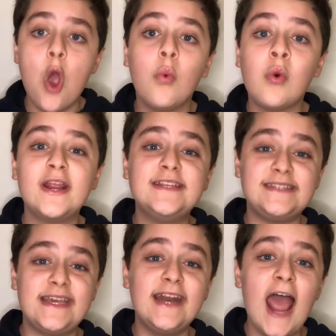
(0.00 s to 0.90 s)
What he
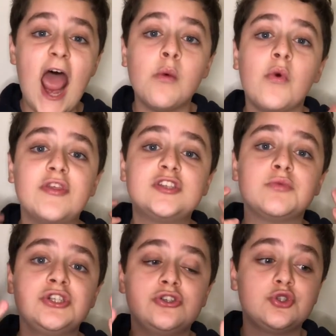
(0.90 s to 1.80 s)
did and what this
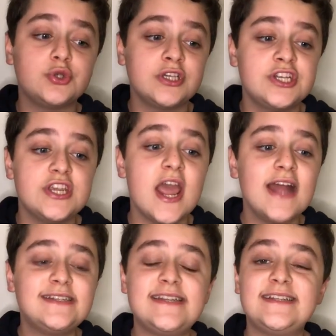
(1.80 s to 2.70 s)
original trilogy
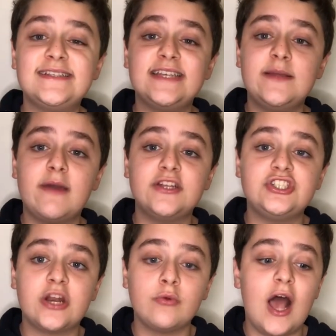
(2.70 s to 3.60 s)
did to cinema in
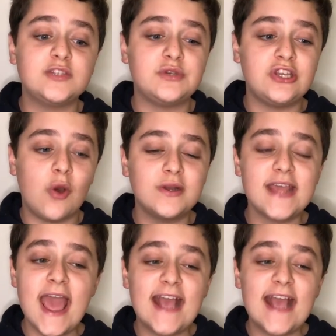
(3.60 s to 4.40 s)
general as we know it